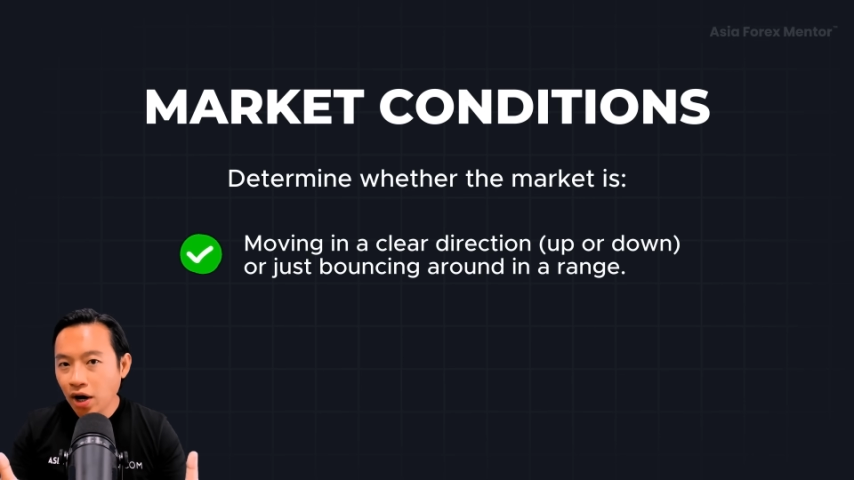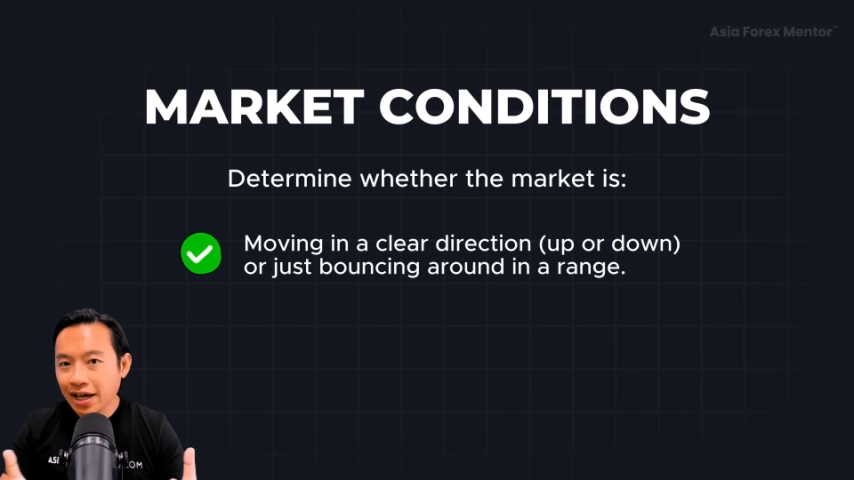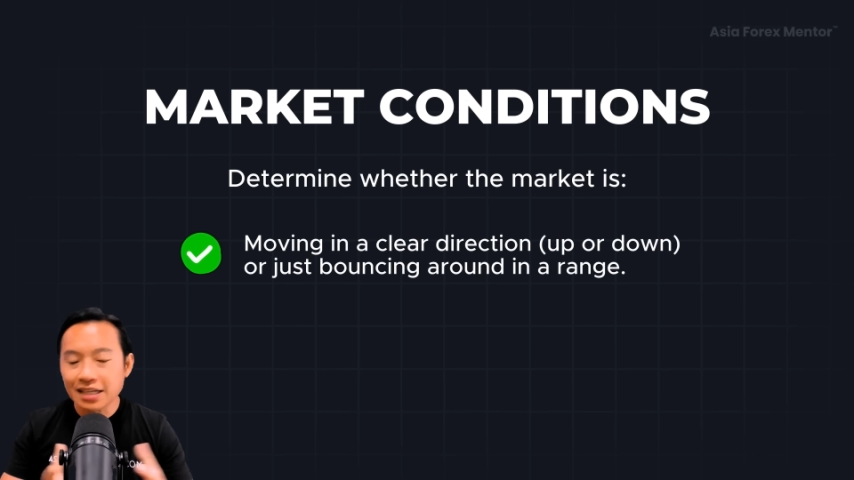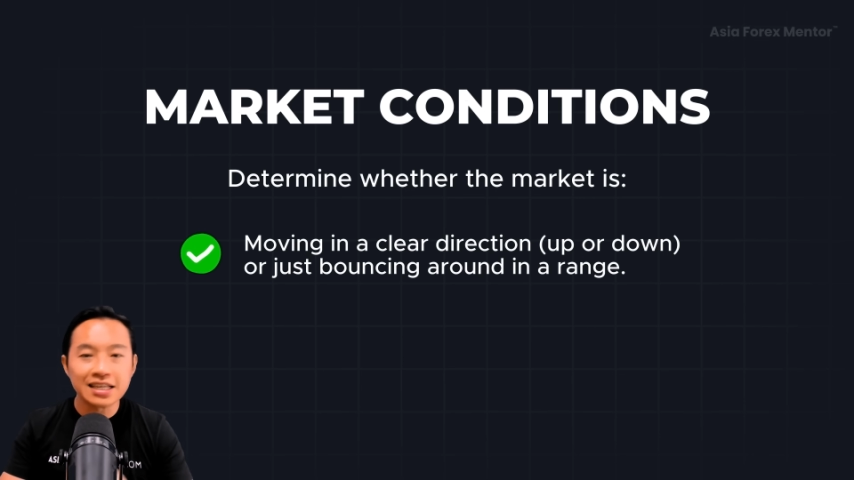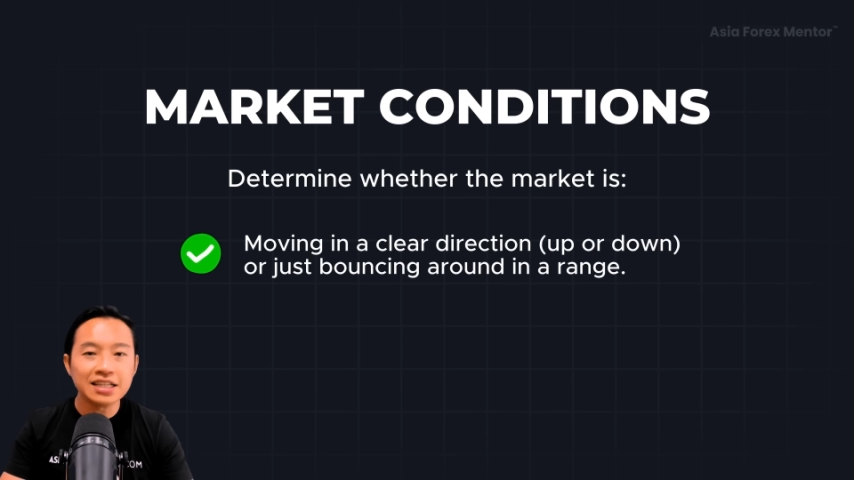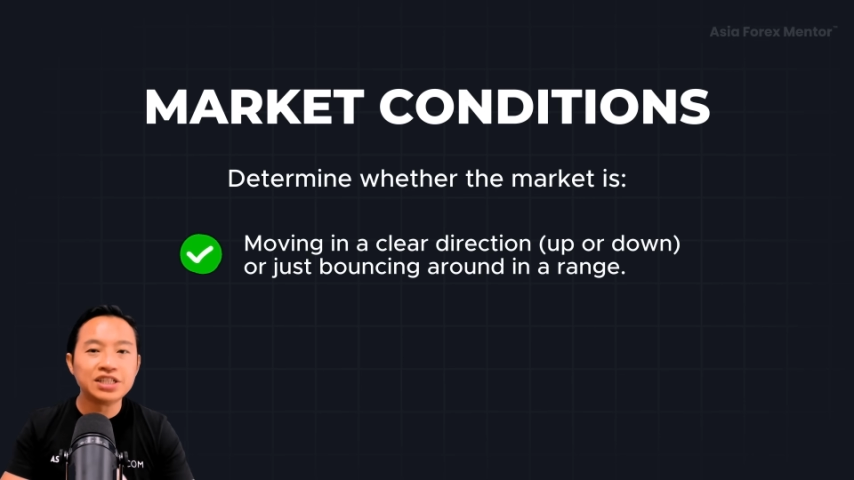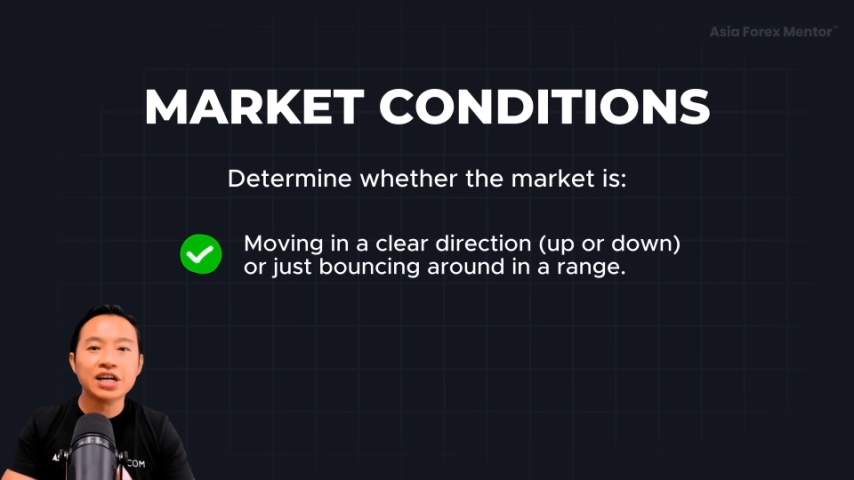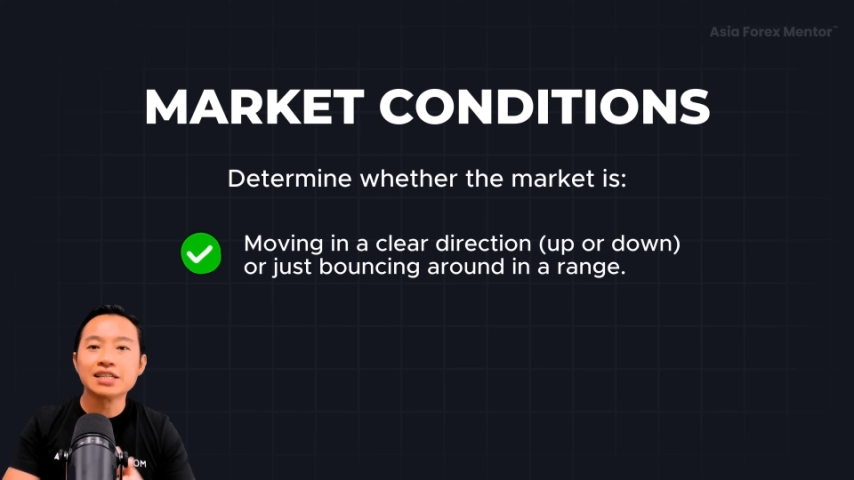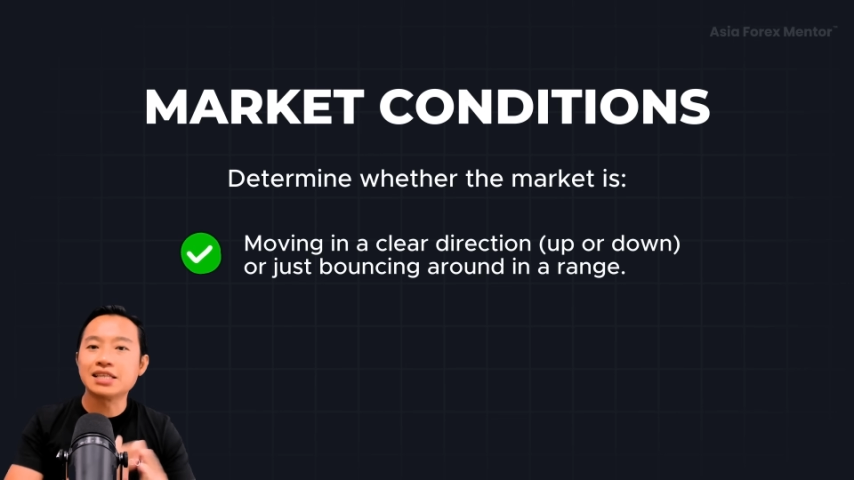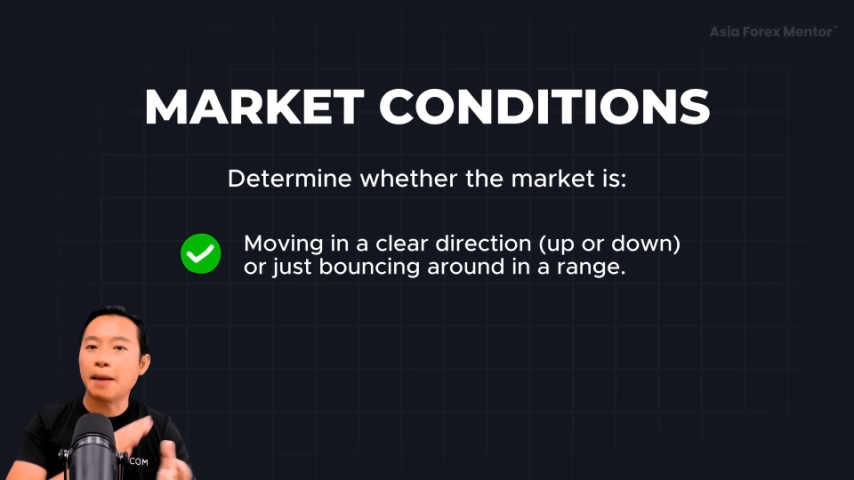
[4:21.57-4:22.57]
is it
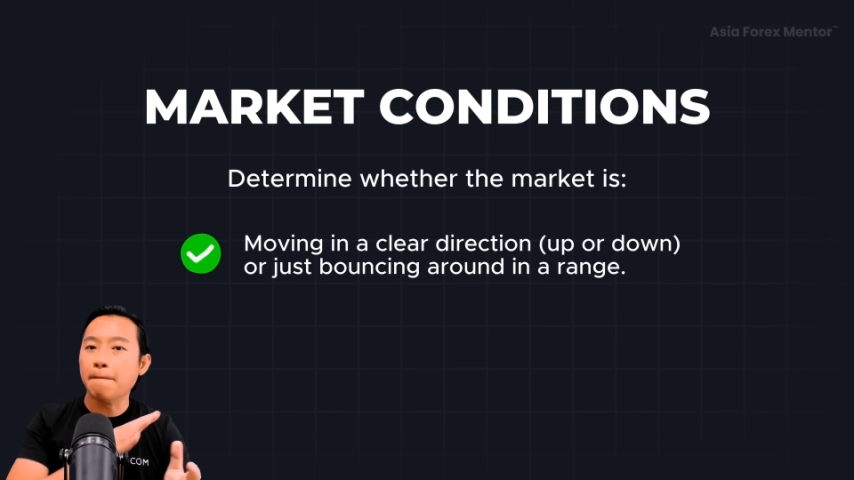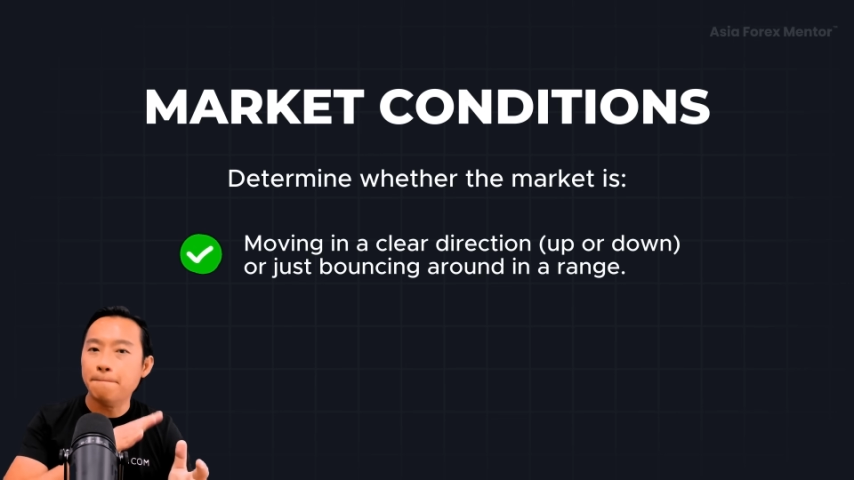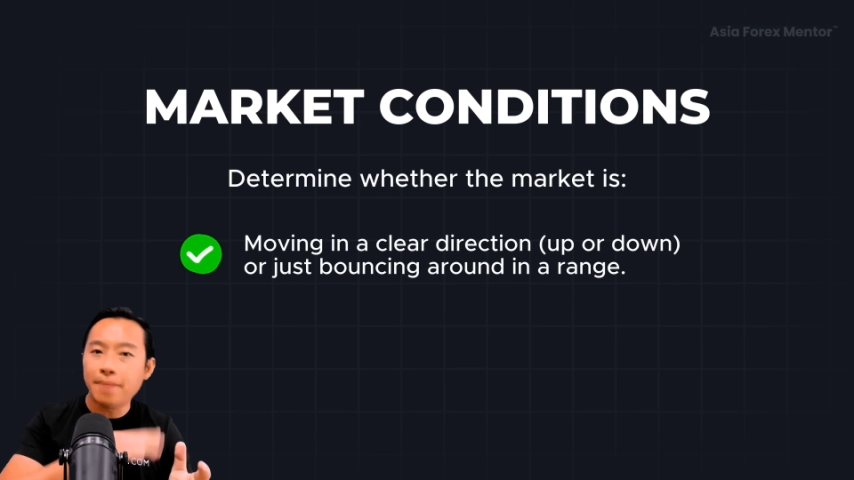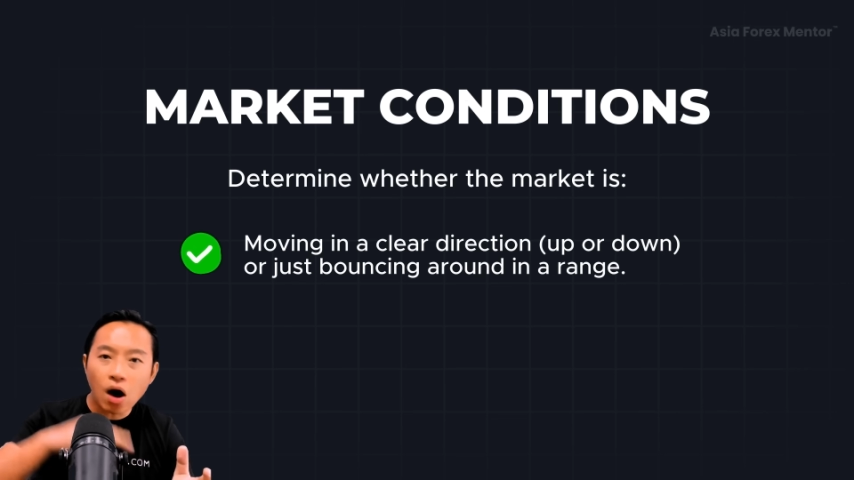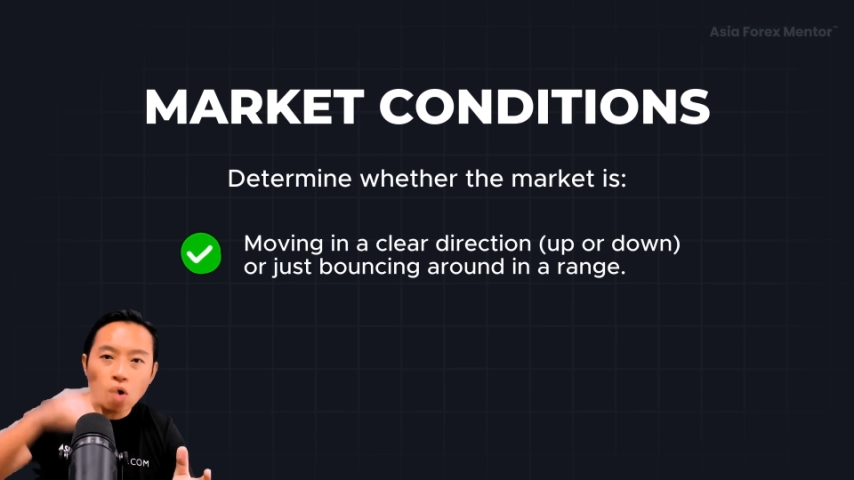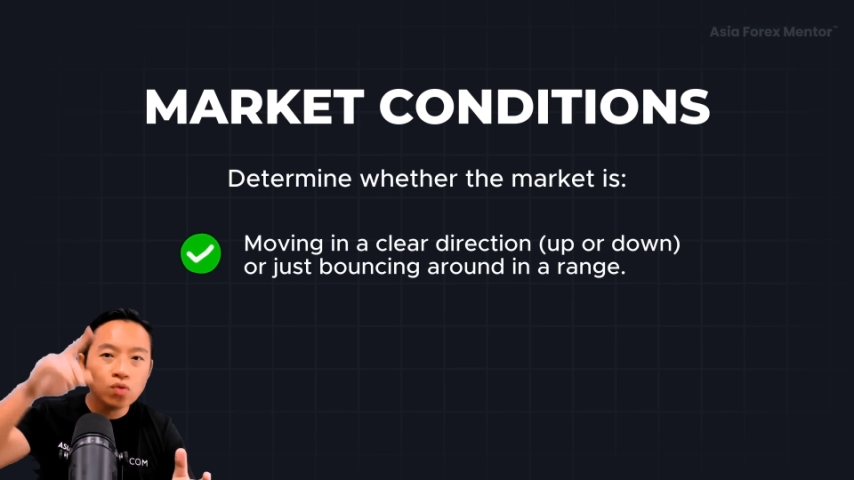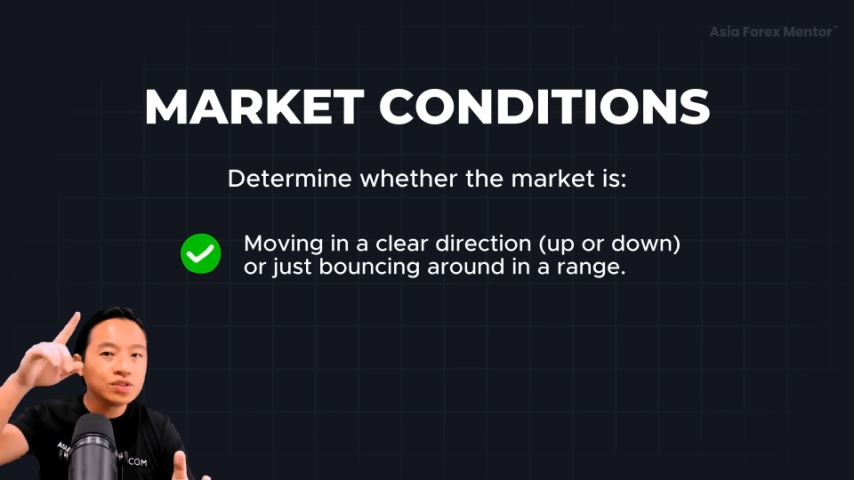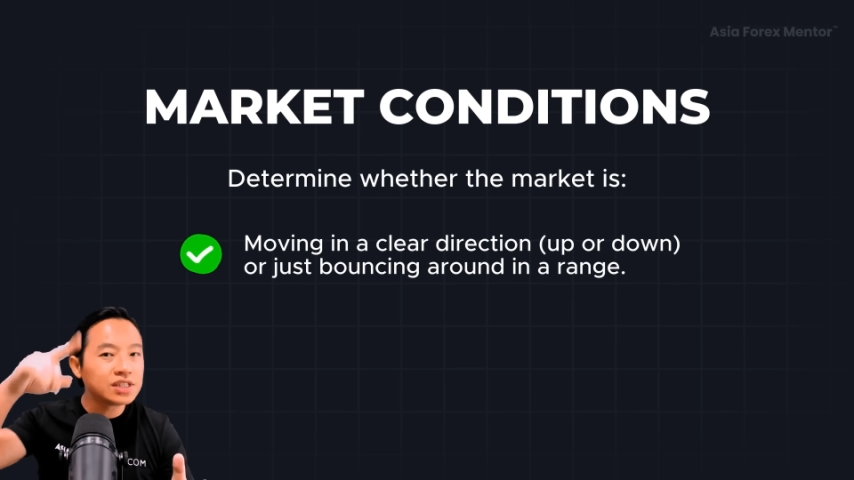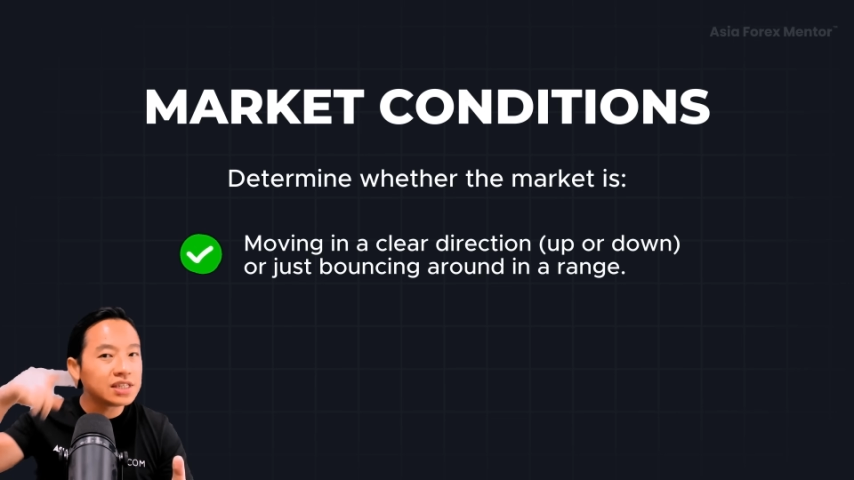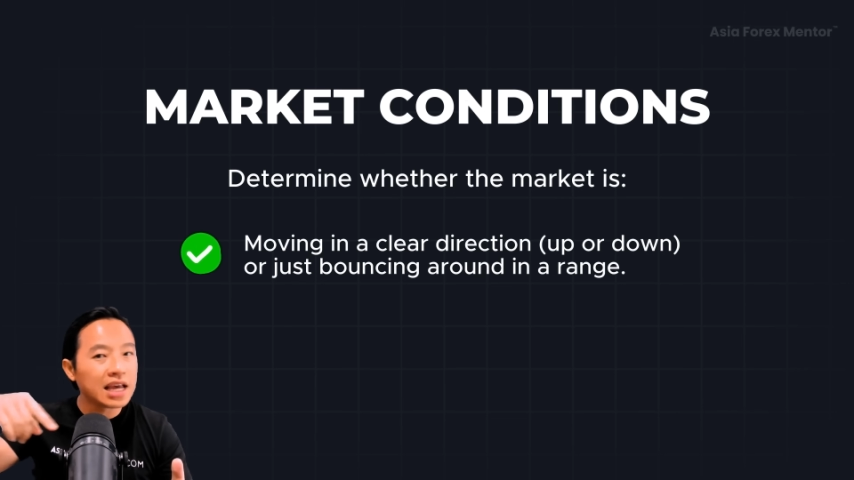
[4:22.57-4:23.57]
just like
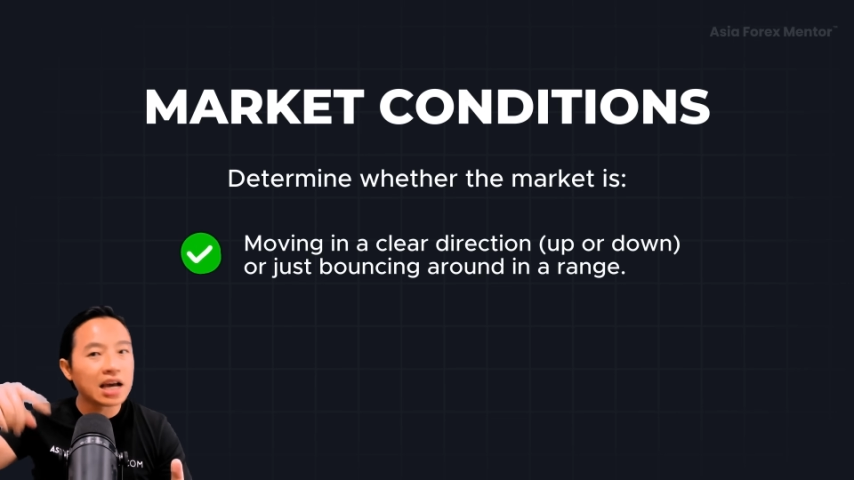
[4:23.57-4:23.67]
bouncing